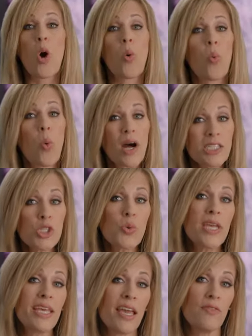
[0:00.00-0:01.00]
Once
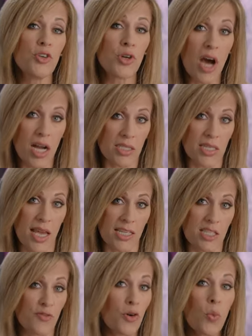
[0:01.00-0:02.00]
we gave you
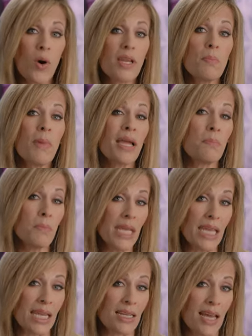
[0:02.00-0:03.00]
context for what it might
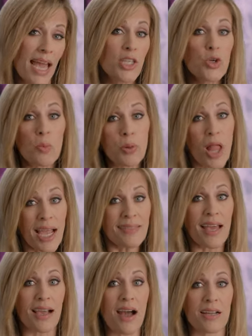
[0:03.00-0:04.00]
mean, and you applied
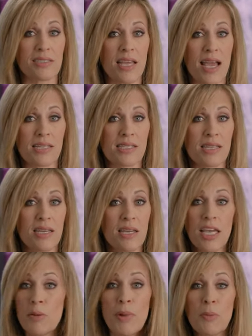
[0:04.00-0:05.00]
that context,
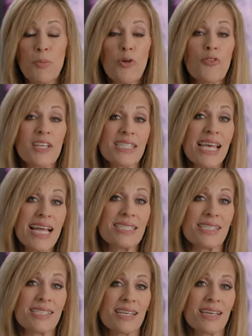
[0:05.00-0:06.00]
it made perfect
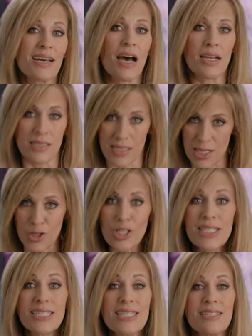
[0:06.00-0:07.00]
sense, until
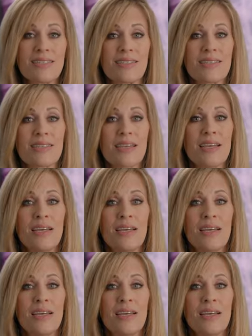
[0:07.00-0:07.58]
it didn't.